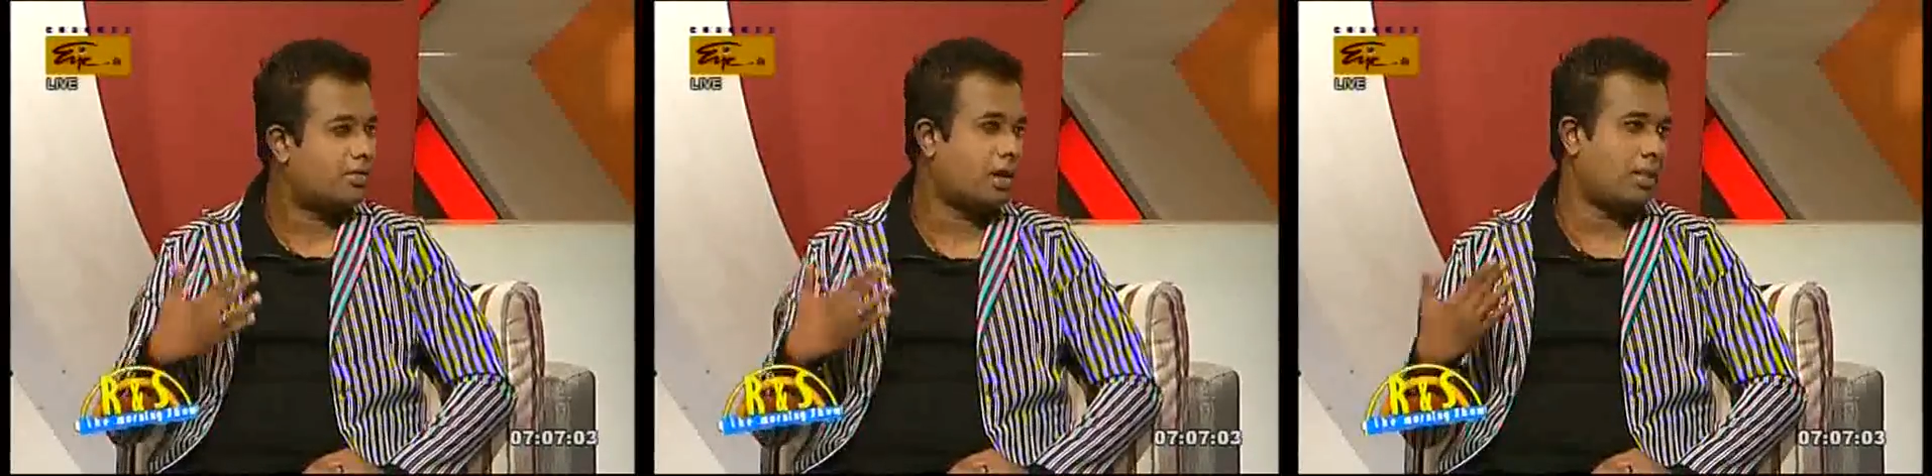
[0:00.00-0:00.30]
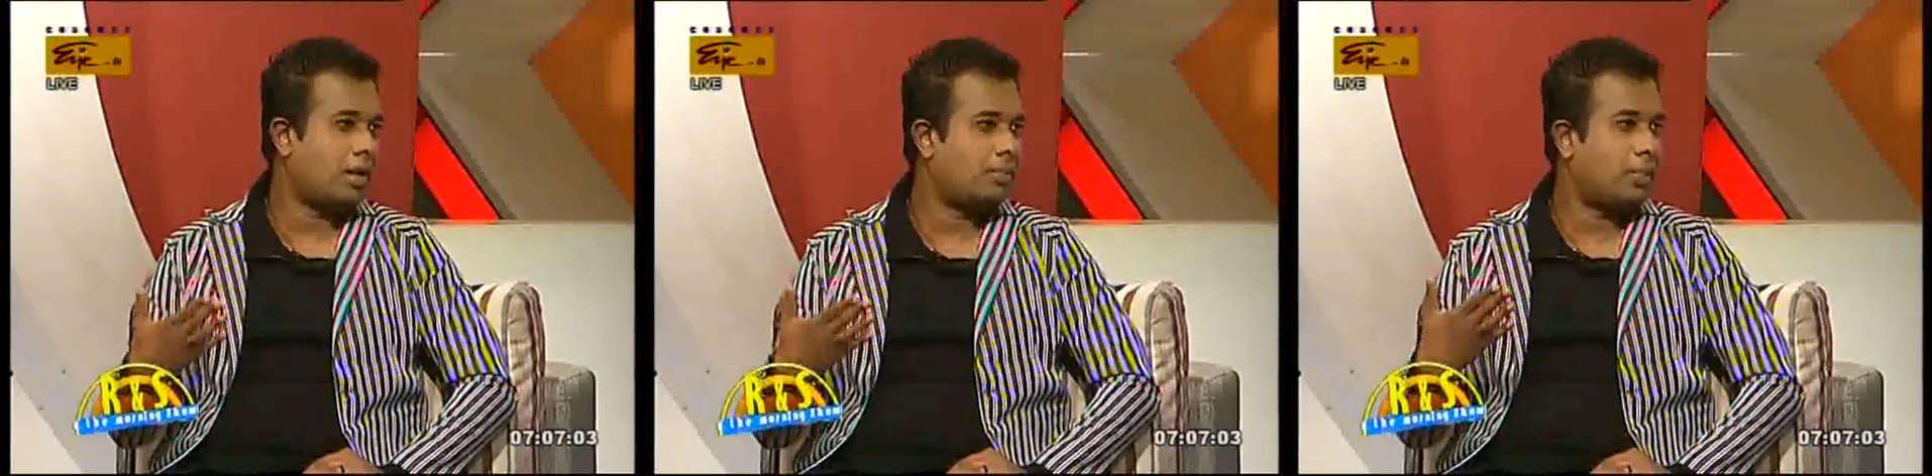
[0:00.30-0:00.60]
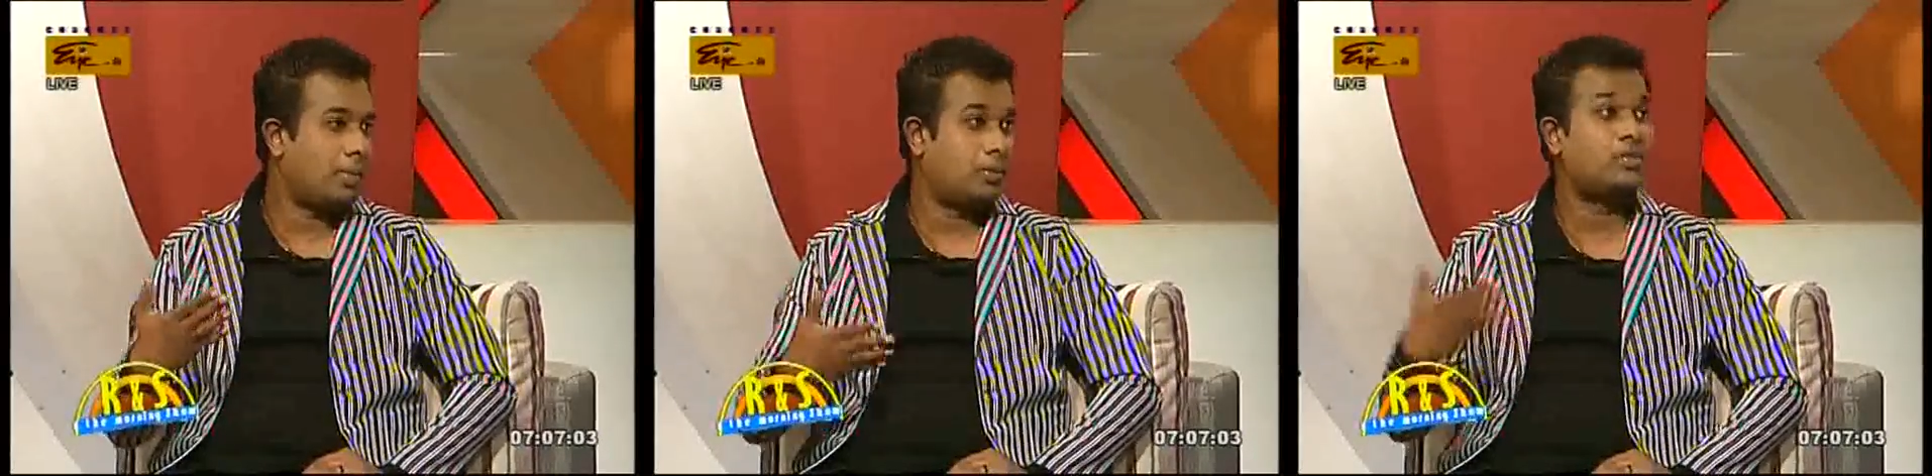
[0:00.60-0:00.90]
to come
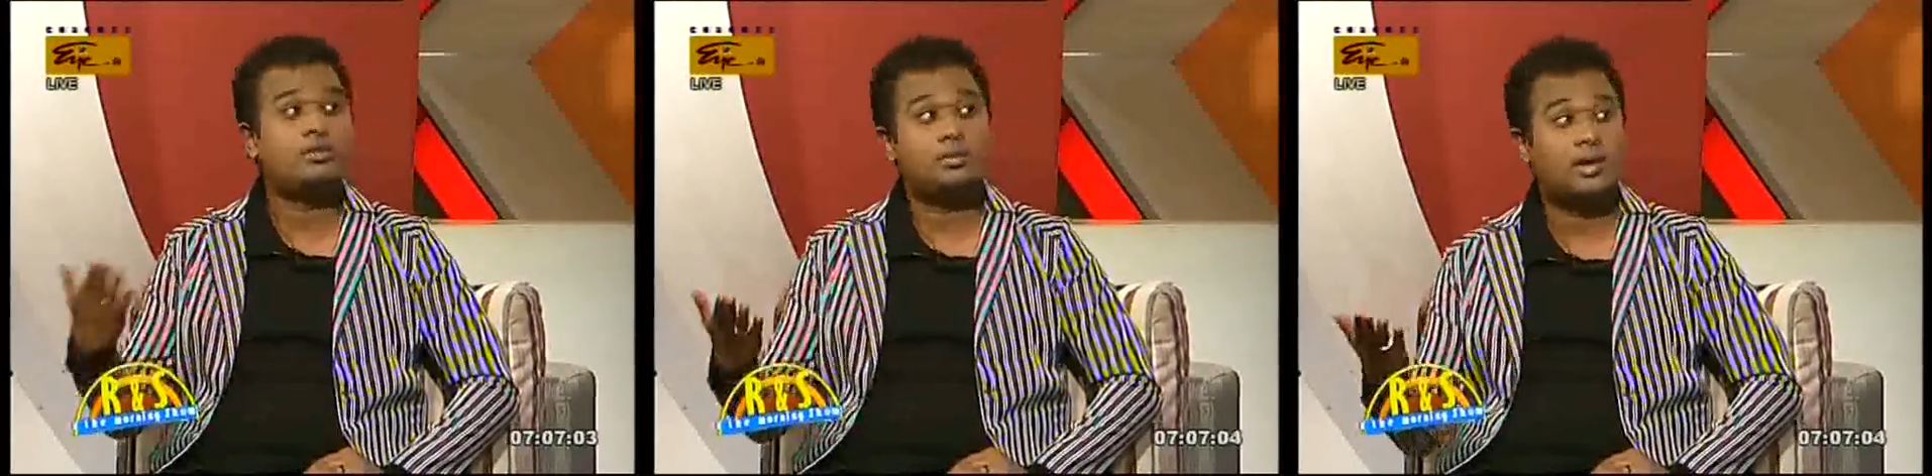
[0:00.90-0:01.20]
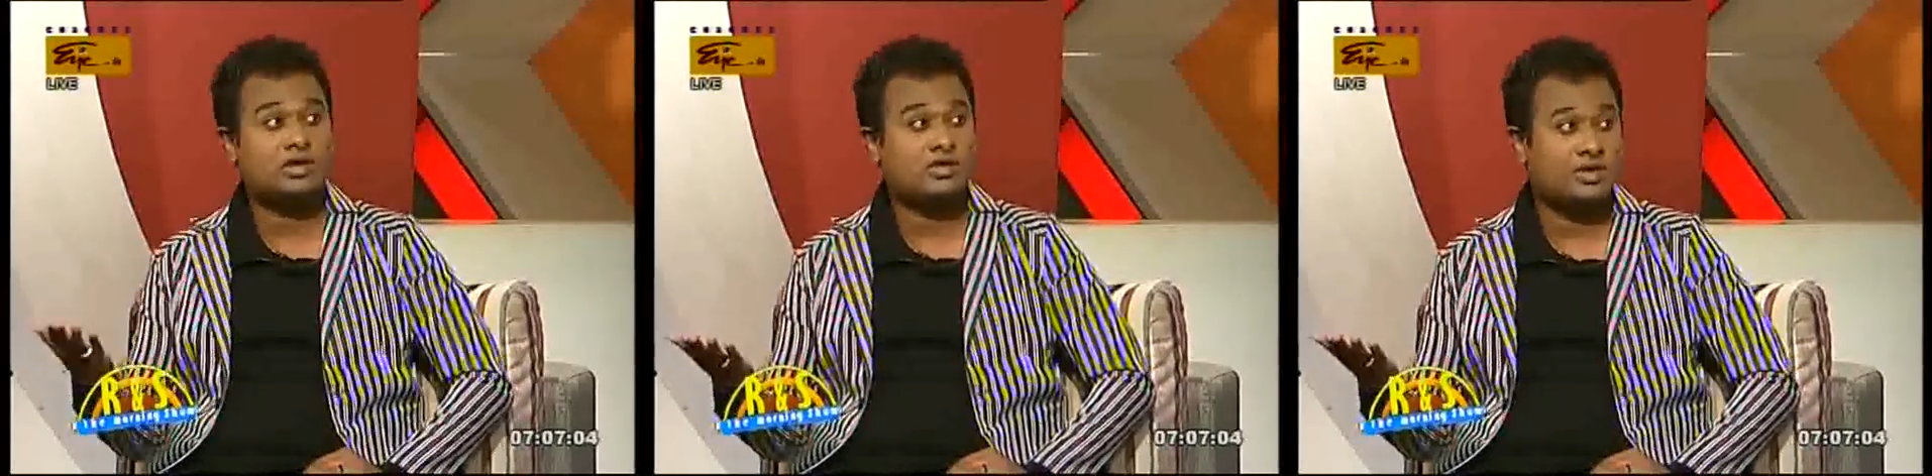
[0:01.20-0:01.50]
up to this much of a